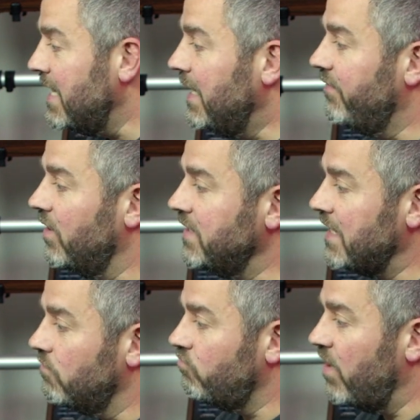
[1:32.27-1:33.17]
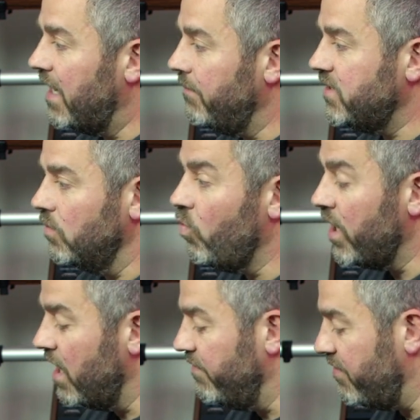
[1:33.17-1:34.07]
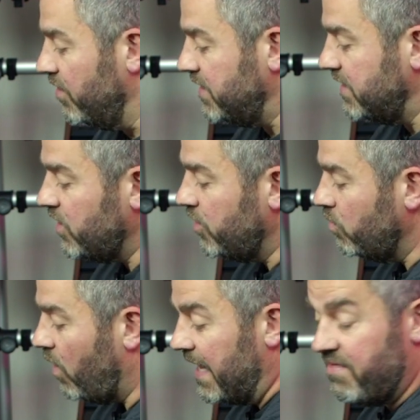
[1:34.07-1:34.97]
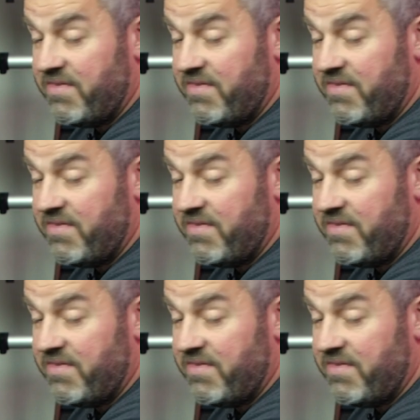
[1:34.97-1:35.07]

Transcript: If I take the rate up to 1 over 32, I get